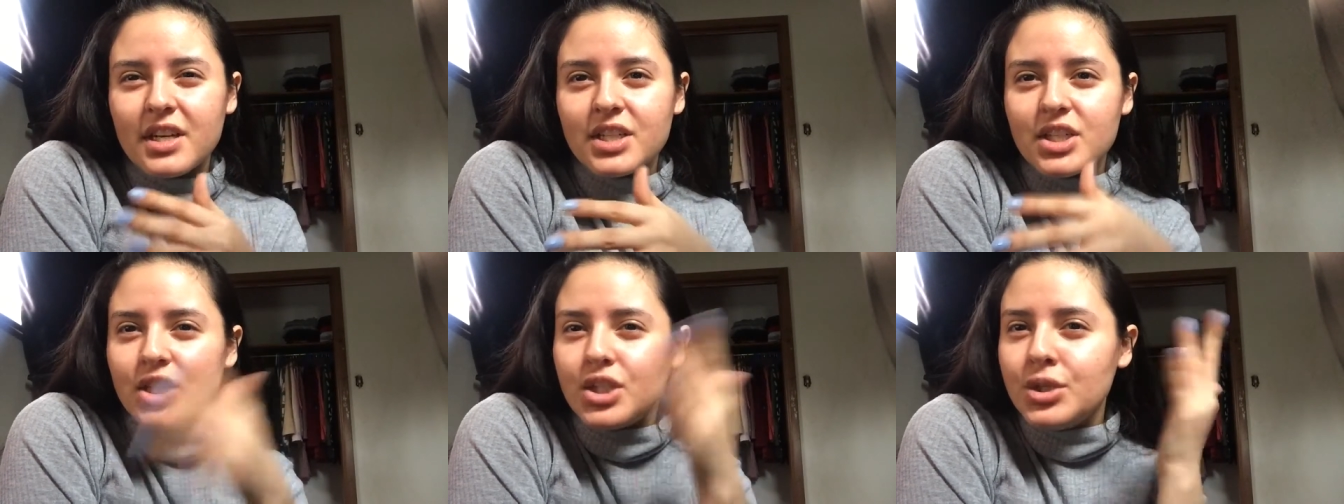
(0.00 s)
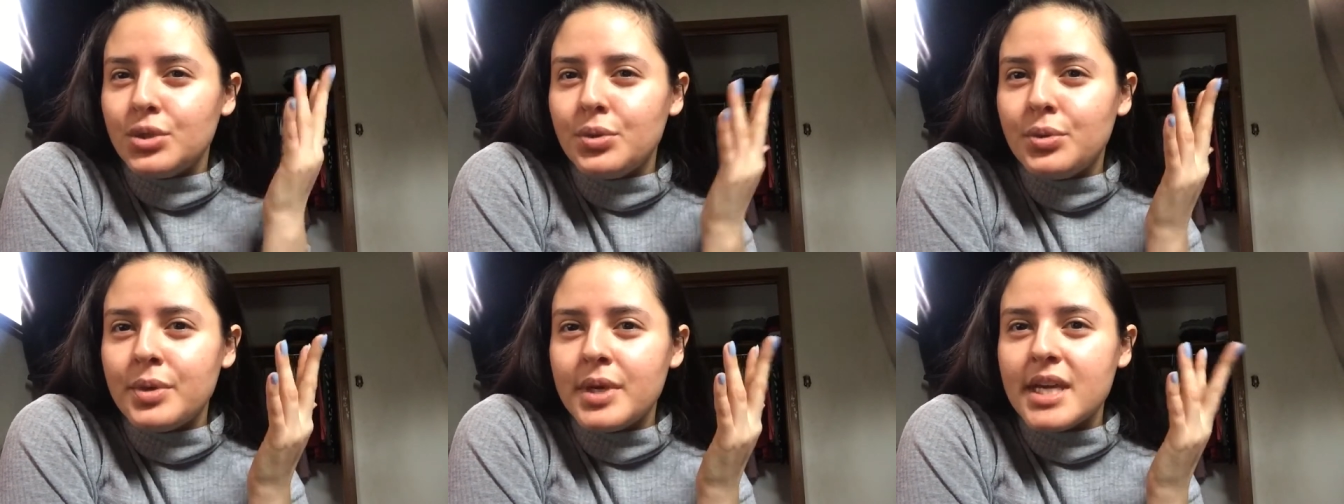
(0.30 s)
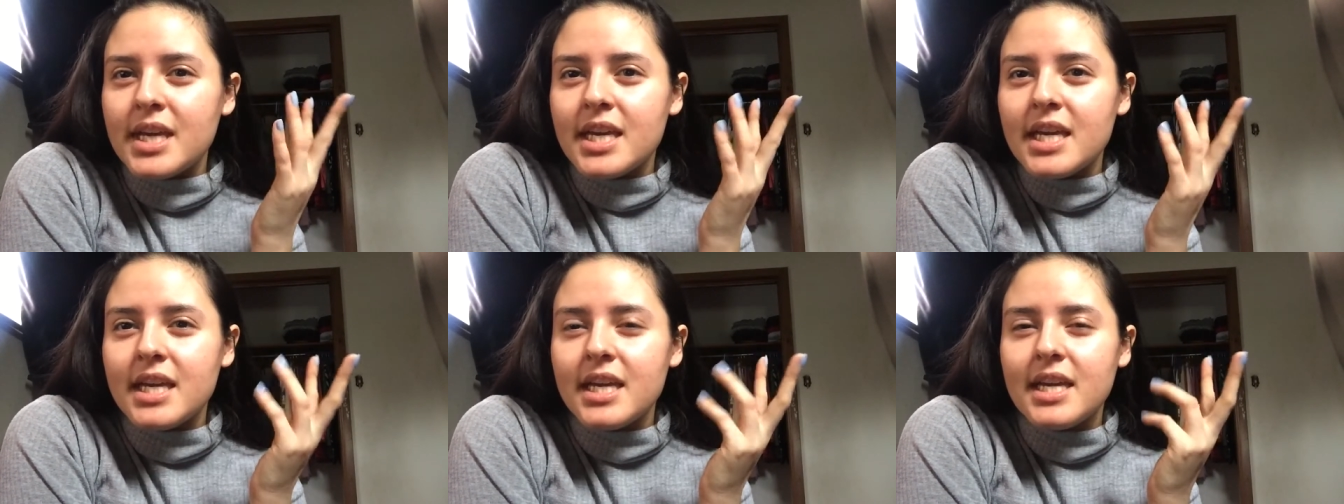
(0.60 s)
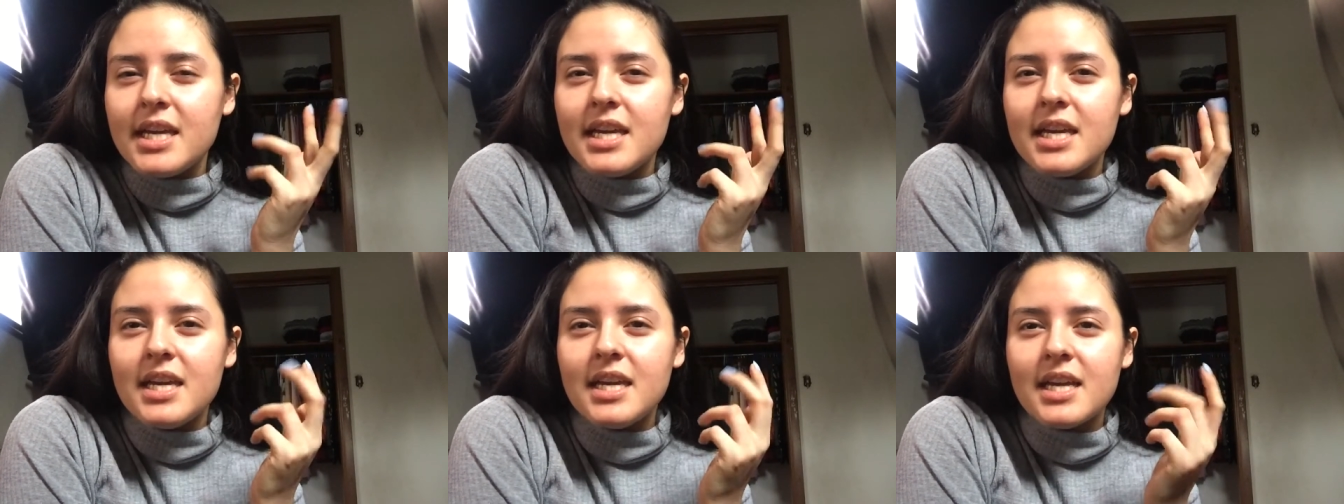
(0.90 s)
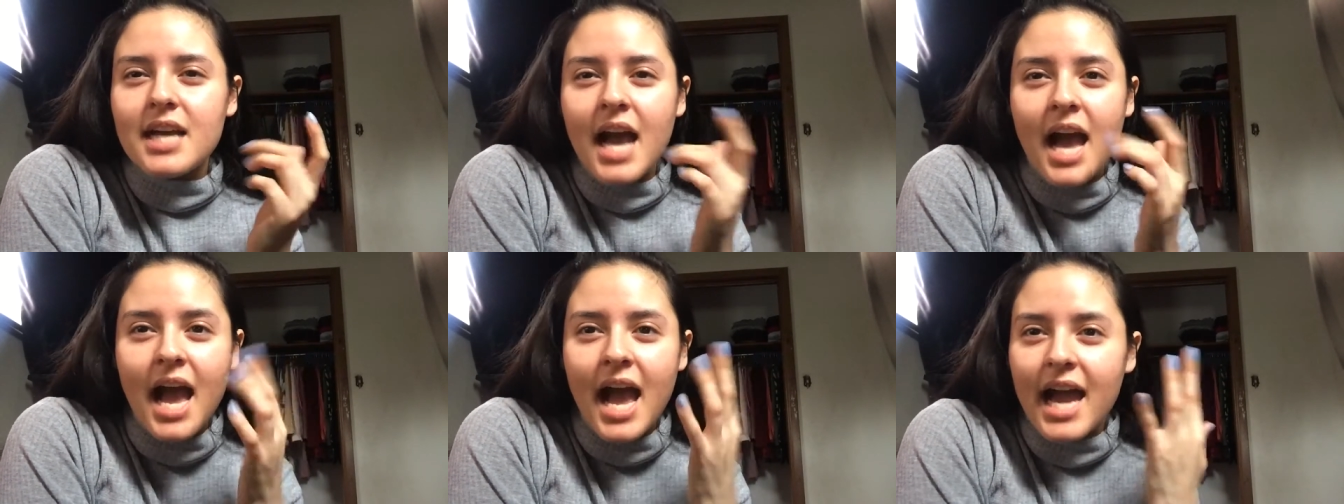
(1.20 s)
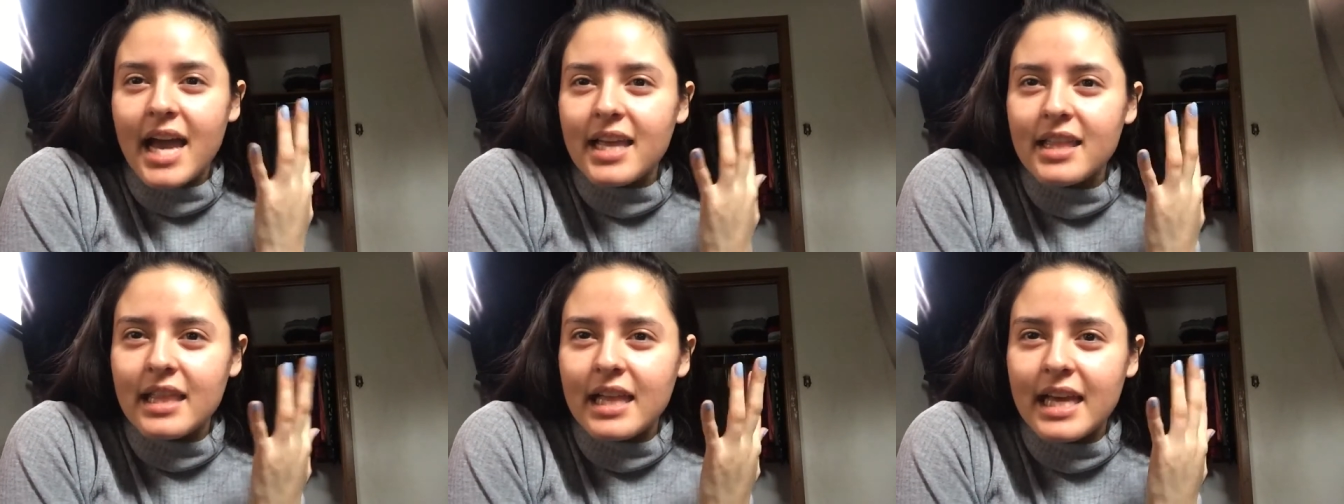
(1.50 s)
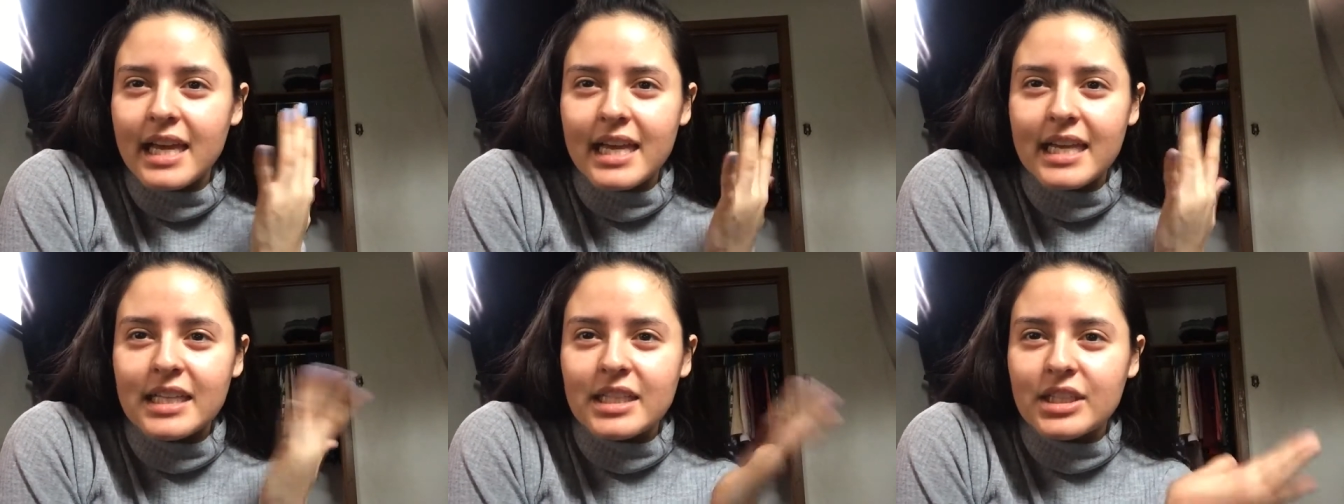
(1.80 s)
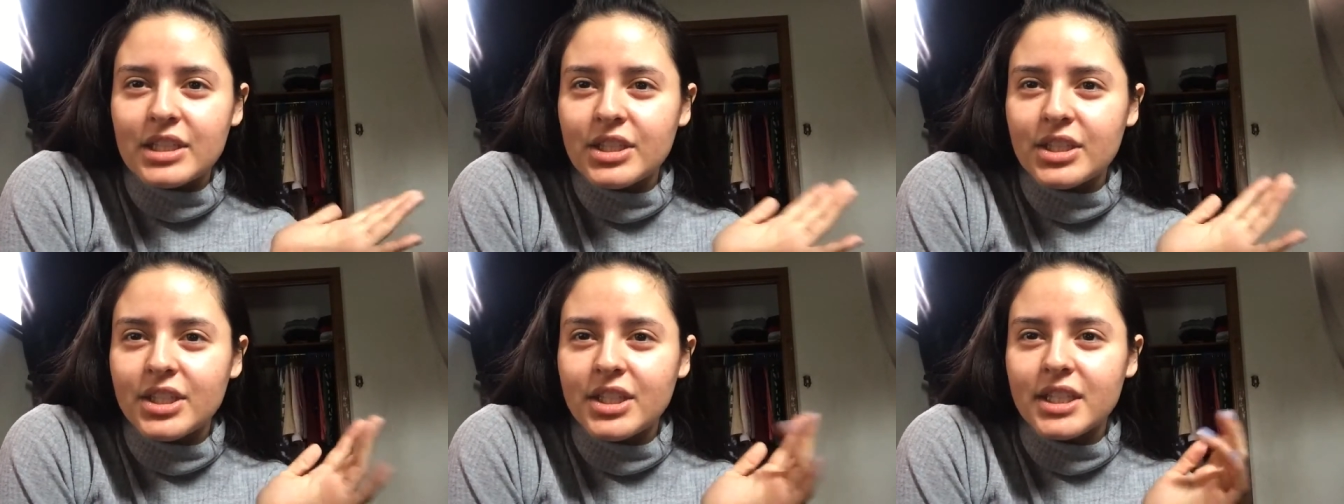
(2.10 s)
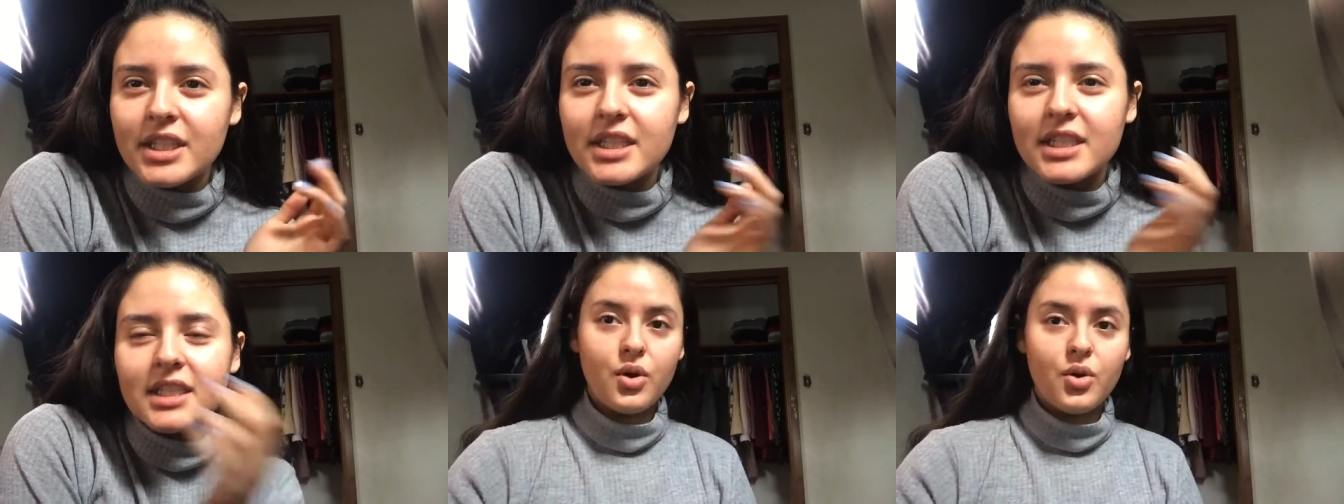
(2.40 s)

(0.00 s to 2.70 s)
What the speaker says: a dewy highlight look.